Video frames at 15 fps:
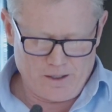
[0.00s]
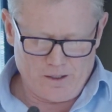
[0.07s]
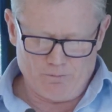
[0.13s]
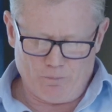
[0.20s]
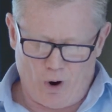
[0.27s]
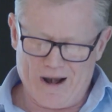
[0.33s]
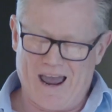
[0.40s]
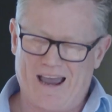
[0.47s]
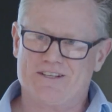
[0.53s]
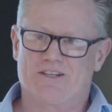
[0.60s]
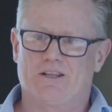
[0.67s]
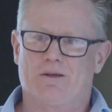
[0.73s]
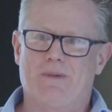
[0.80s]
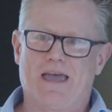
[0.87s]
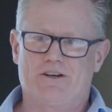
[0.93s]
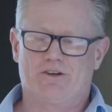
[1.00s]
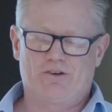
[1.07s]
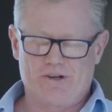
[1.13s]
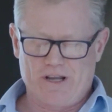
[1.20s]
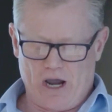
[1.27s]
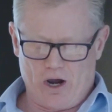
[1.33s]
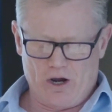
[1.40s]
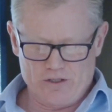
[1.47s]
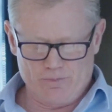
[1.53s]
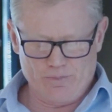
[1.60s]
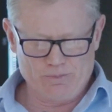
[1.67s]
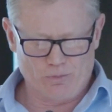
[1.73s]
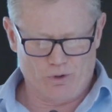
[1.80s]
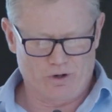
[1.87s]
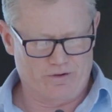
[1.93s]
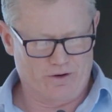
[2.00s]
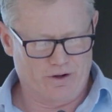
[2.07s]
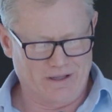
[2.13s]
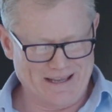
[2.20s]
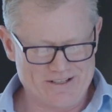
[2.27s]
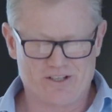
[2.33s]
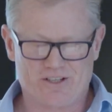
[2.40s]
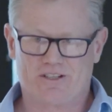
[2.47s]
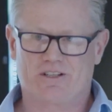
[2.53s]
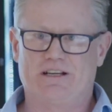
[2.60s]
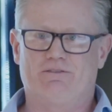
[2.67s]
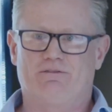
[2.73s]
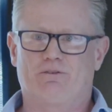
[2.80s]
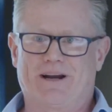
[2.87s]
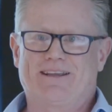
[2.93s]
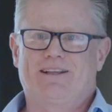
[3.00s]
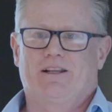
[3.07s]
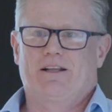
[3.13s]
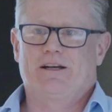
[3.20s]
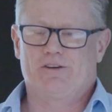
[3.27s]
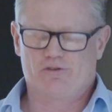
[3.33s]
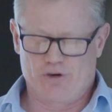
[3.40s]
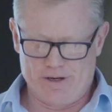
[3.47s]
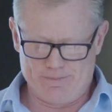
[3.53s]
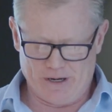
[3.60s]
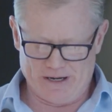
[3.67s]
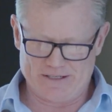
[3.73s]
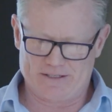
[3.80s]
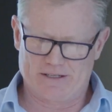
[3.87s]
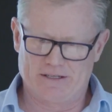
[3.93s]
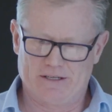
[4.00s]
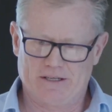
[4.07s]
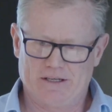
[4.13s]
By nature, the mandatory code's a bit more of a legislative, regulatory beast.